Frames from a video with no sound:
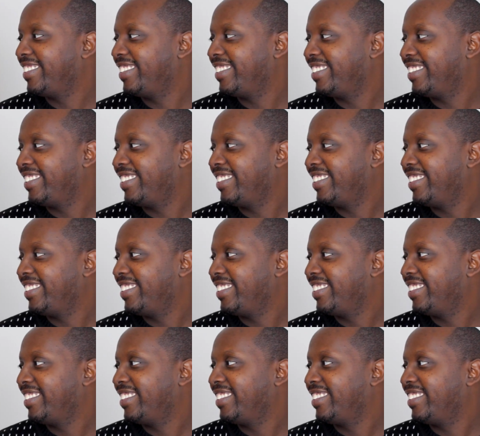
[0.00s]

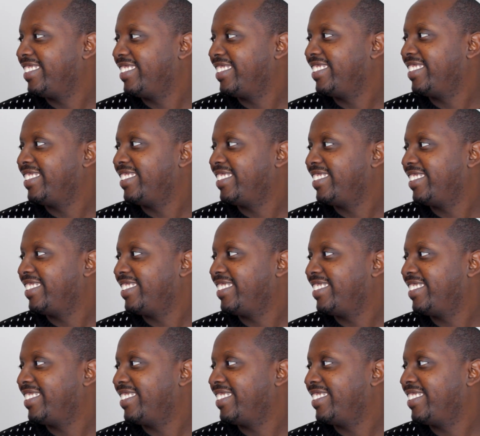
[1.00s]

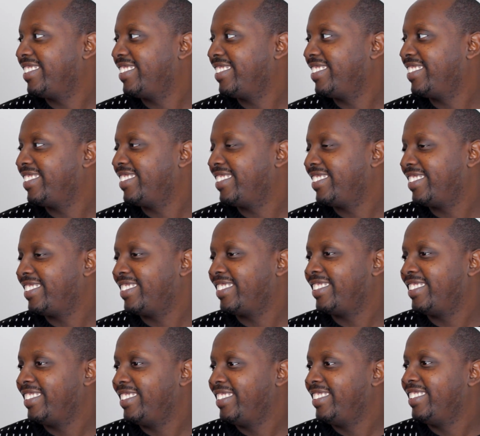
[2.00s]

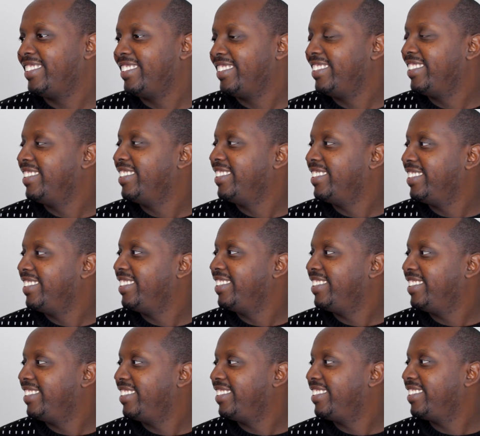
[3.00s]

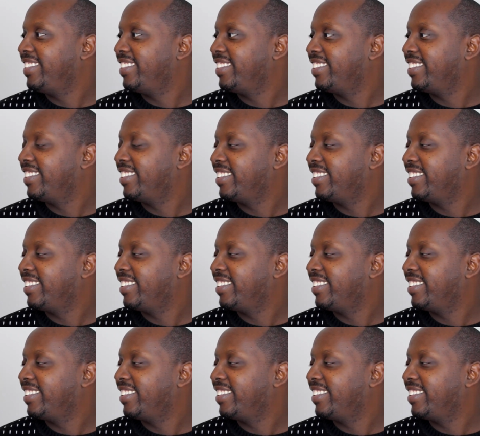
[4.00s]
[no speech]